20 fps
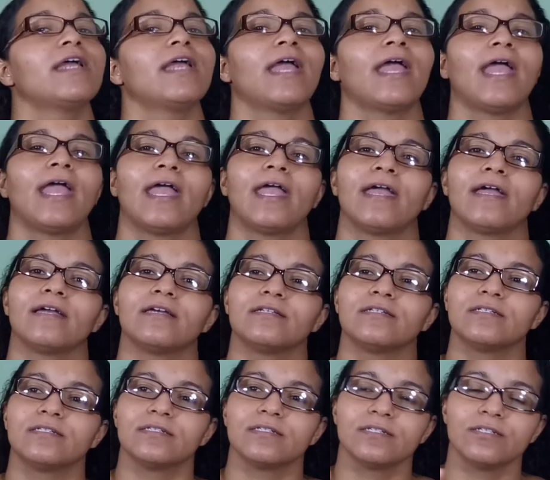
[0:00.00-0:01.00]
and,
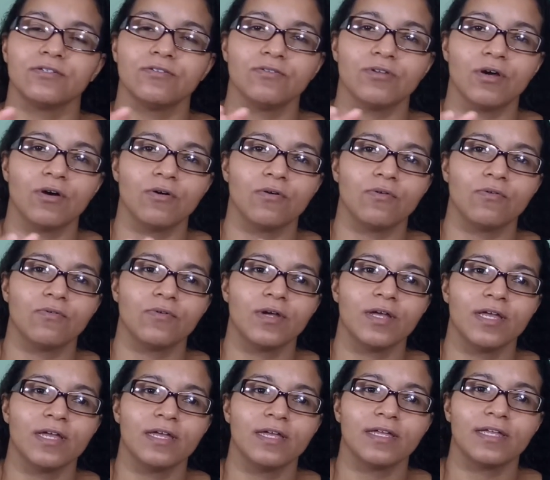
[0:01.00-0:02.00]

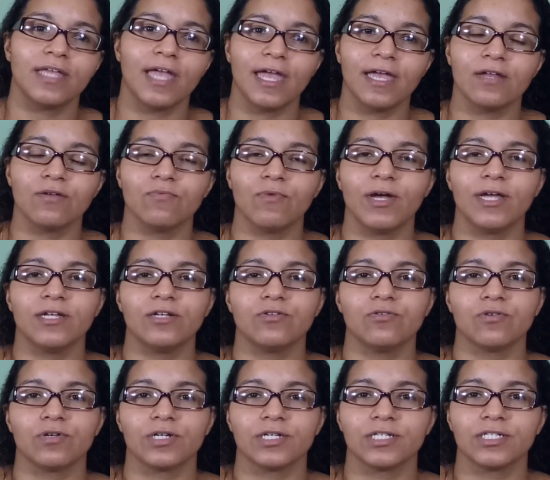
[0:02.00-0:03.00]
gained weight
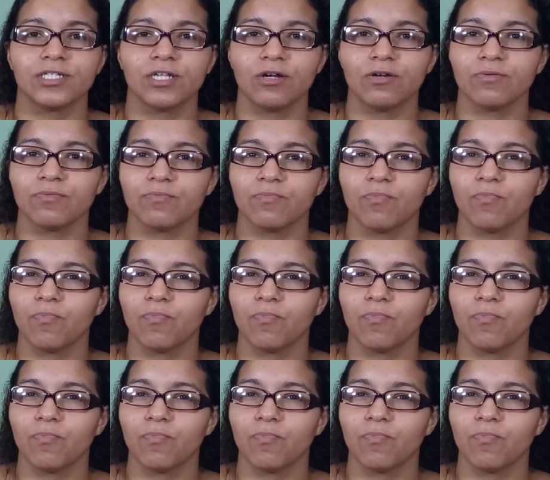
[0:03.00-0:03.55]
during certain